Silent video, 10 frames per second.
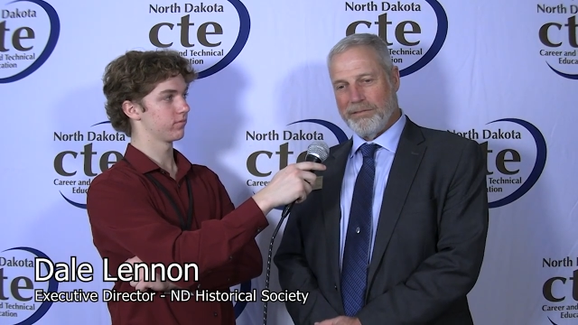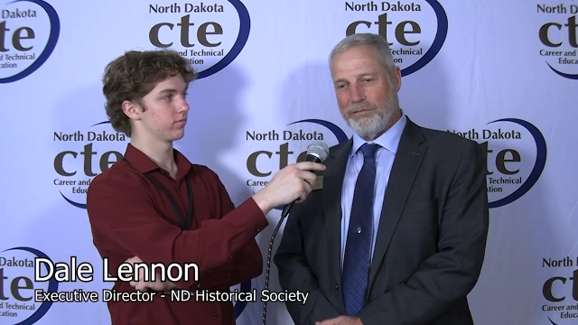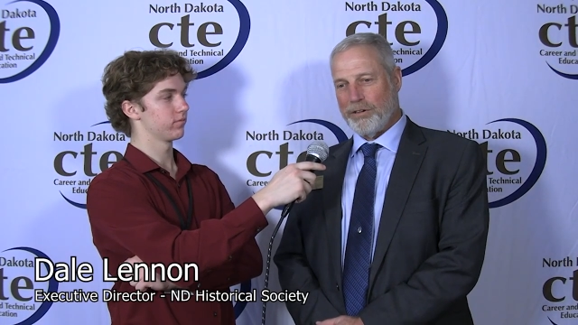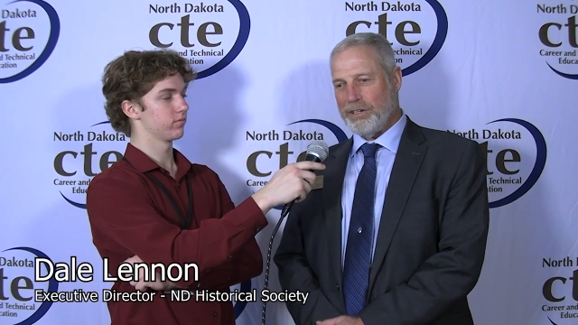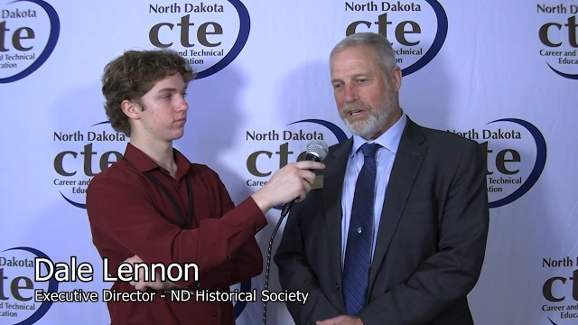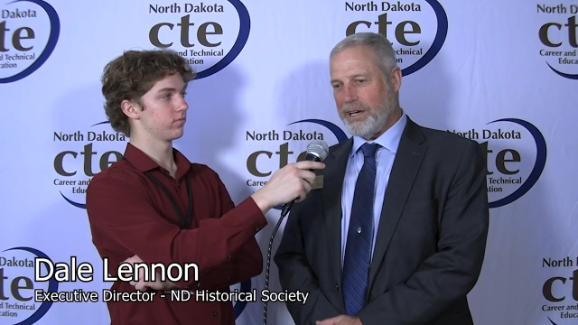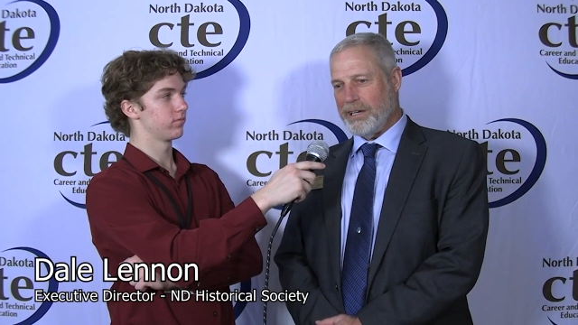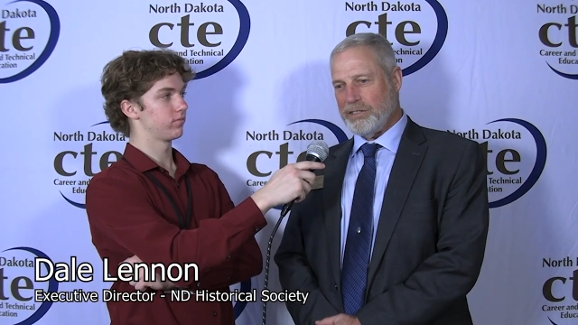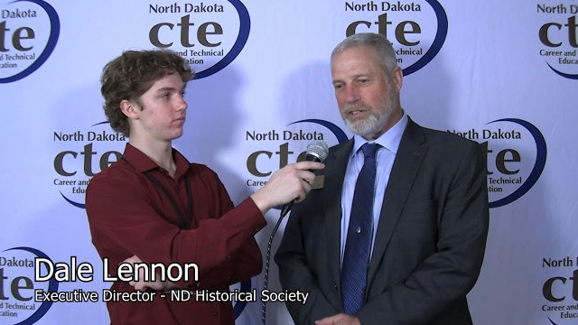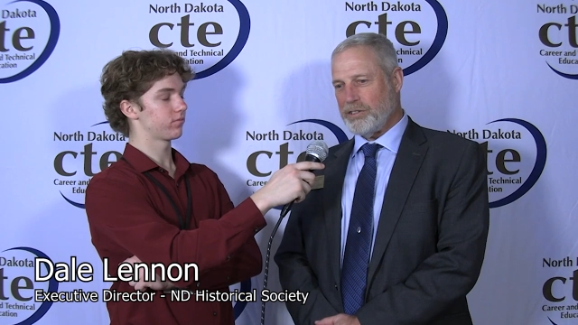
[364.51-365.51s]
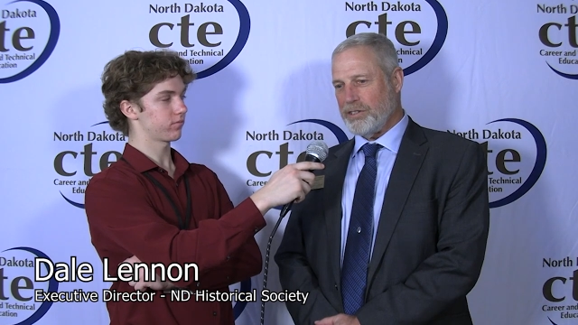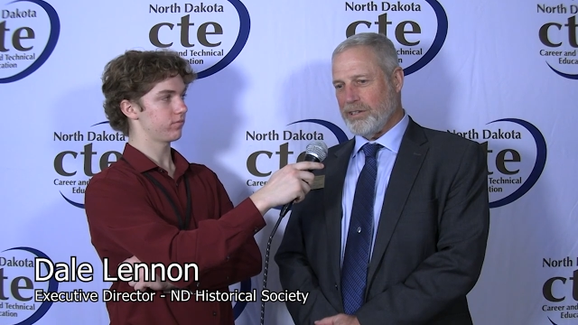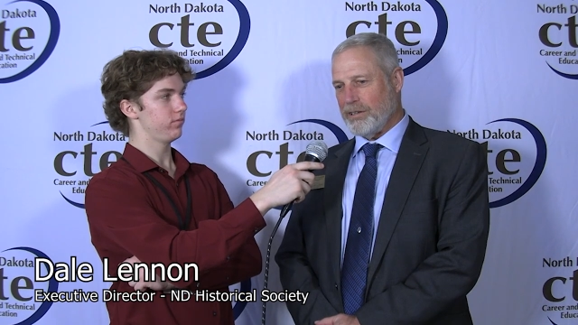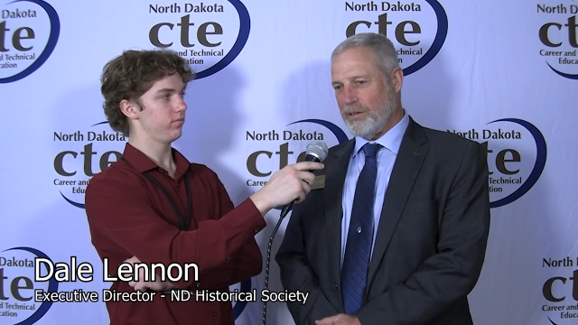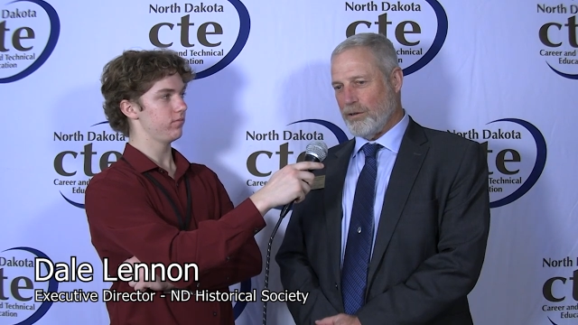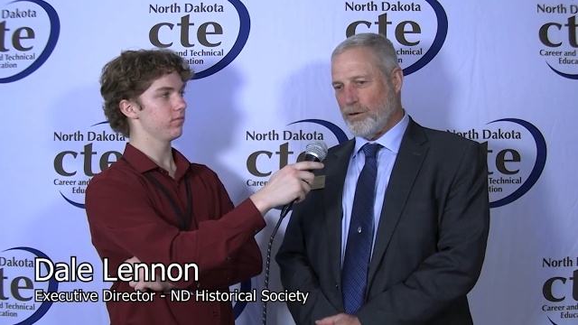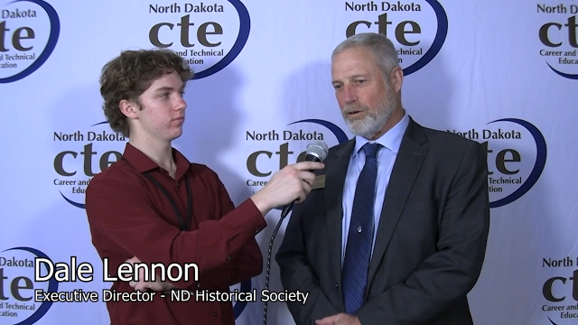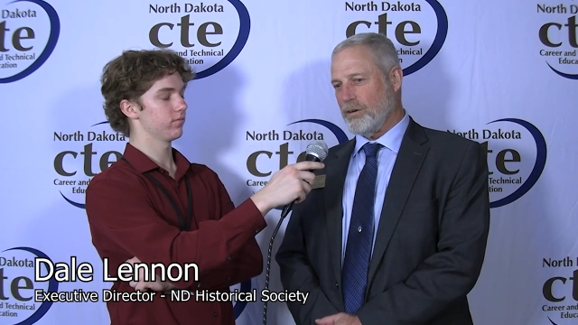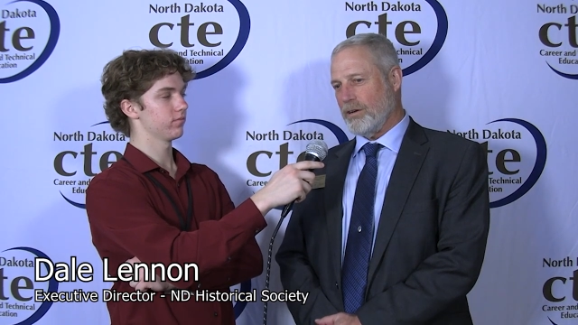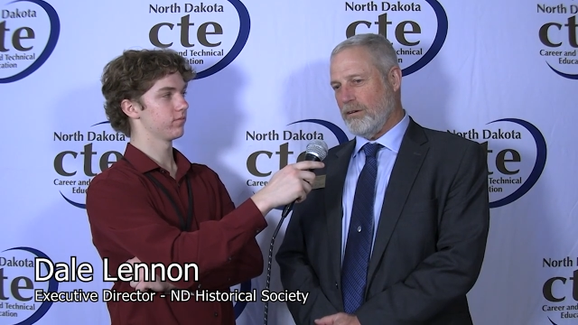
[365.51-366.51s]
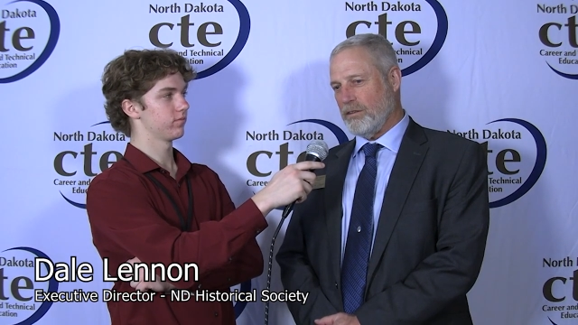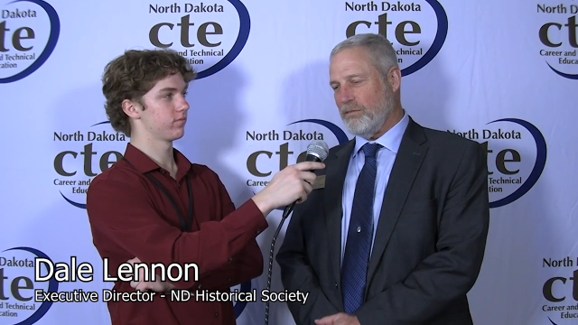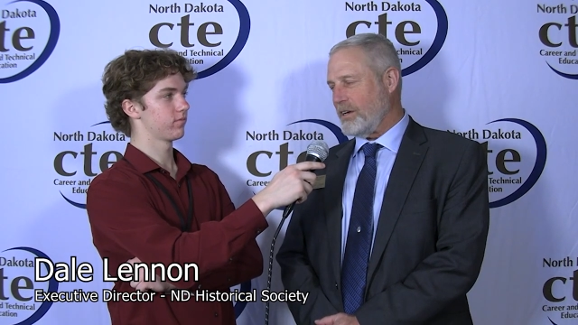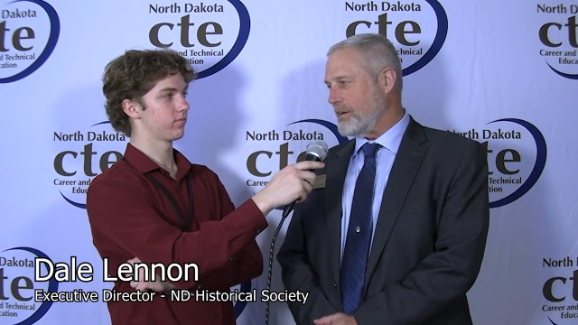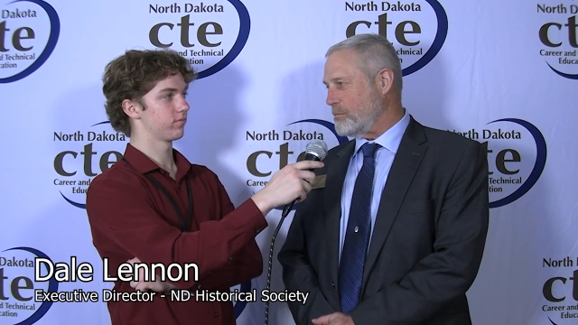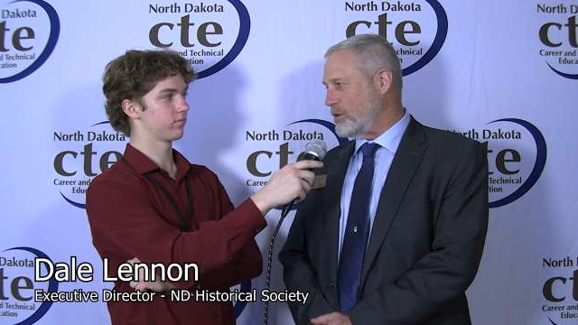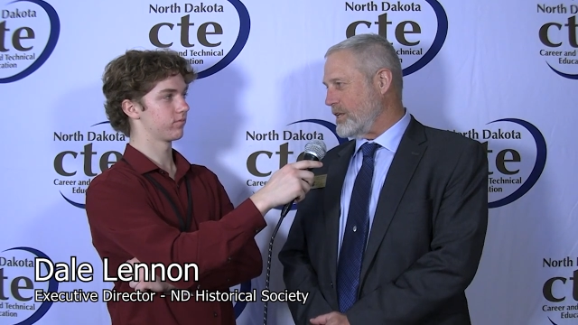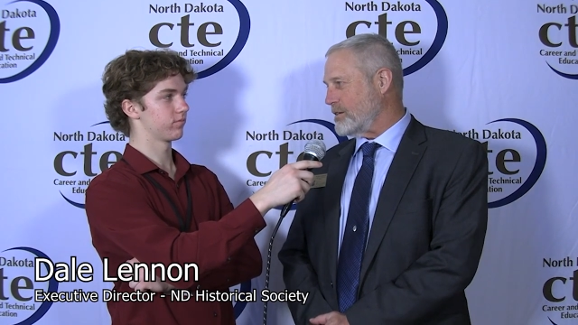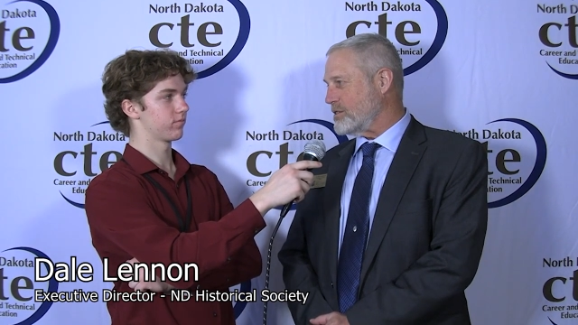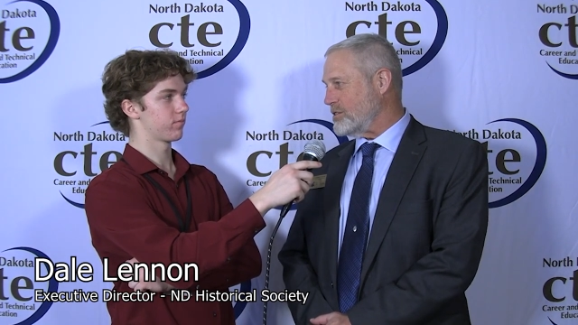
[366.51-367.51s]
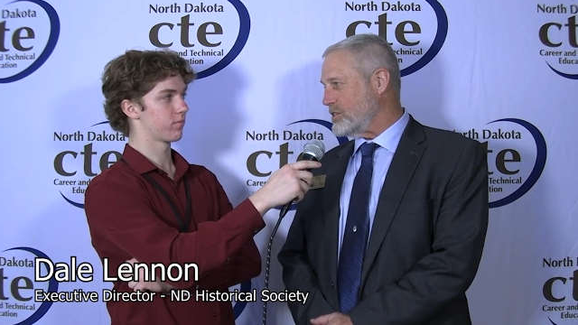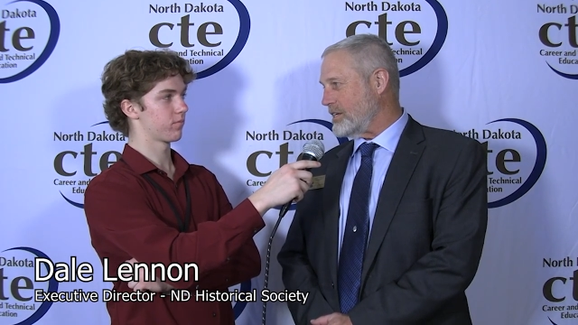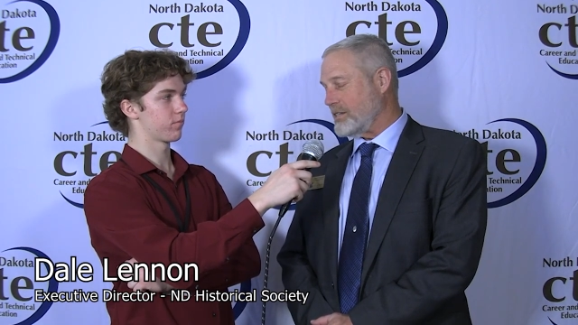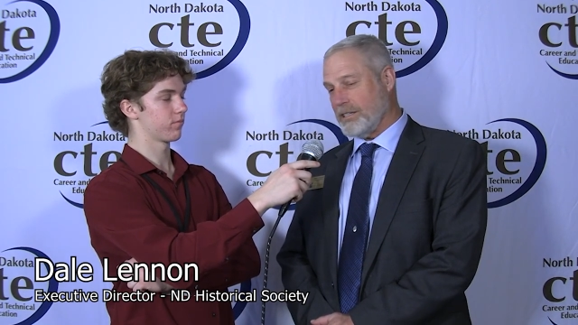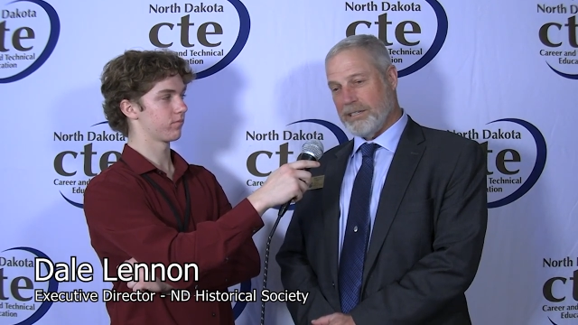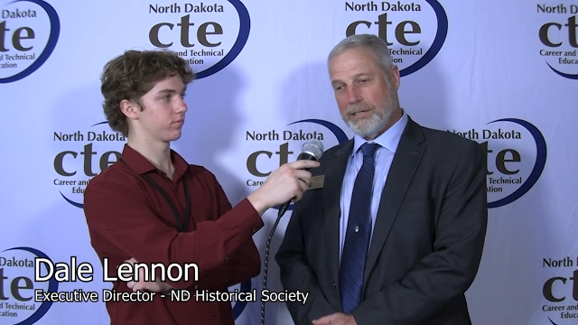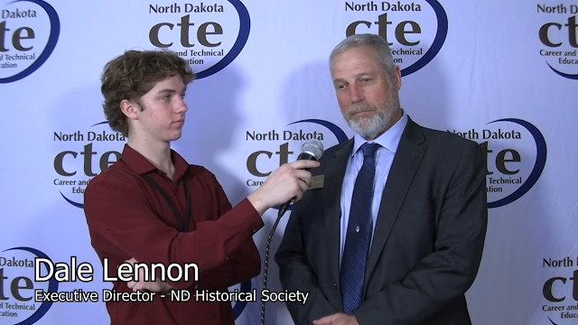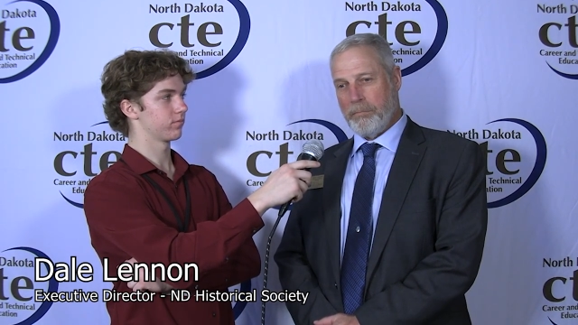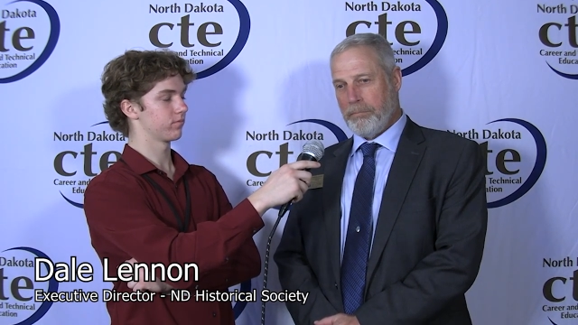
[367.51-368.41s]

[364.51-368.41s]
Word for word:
Speaker 1: for you guys just to learn all the valuable lessons that uh,